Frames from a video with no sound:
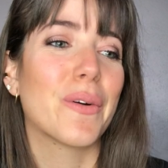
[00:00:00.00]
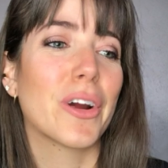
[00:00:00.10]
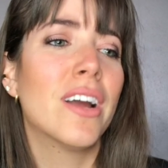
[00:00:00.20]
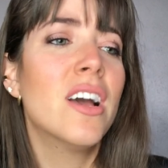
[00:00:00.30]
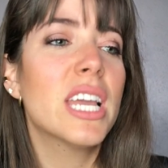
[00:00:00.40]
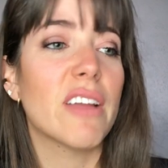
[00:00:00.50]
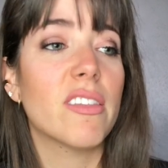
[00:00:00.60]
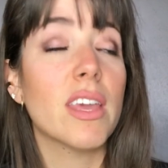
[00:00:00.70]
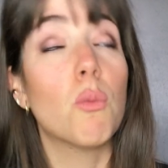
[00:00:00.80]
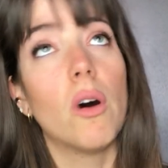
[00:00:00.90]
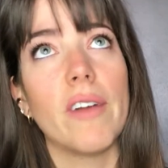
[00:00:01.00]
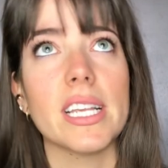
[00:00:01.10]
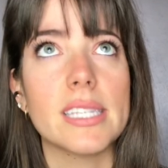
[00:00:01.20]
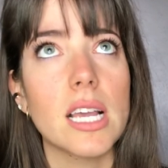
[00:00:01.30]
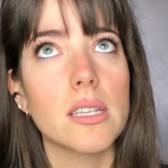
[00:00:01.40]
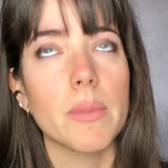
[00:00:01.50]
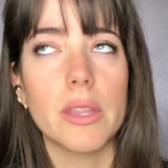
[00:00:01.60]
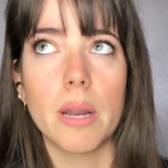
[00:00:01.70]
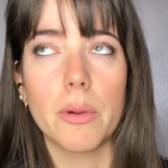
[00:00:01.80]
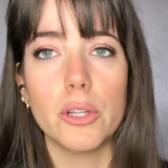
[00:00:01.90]
or you have to think, well, if I say
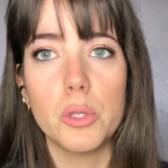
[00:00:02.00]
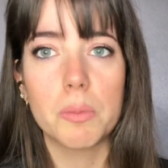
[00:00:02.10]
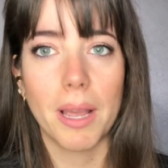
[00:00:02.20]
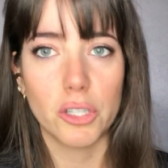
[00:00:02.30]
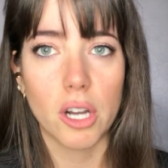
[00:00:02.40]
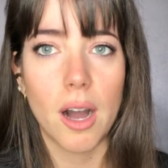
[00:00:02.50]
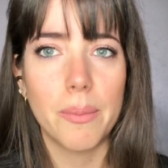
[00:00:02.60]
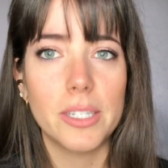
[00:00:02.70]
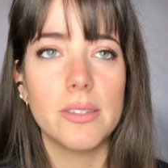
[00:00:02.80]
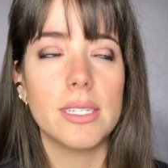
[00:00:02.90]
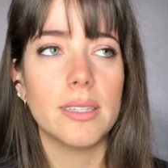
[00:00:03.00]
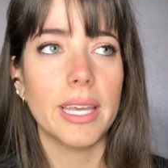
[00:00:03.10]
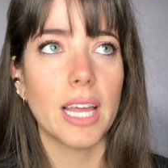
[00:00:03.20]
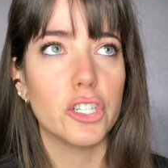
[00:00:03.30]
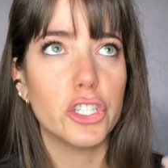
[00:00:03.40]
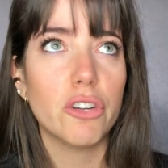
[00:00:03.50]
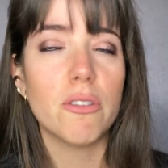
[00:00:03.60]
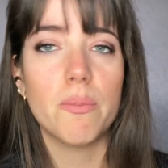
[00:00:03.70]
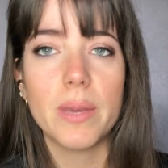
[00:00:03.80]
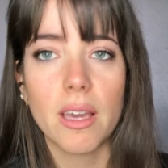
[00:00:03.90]
something then I'm gonna lose my job, which is like, that
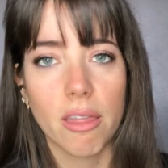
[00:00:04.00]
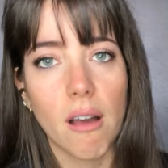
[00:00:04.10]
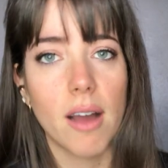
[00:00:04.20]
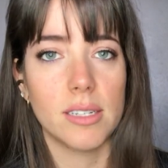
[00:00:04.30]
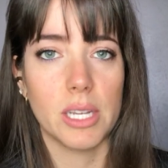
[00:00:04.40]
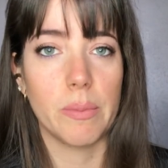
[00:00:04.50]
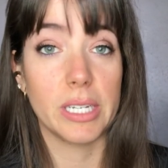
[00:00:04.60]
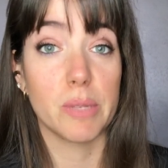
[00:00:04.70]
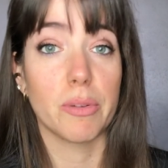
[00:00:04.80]
shouldn't be a thought in someone's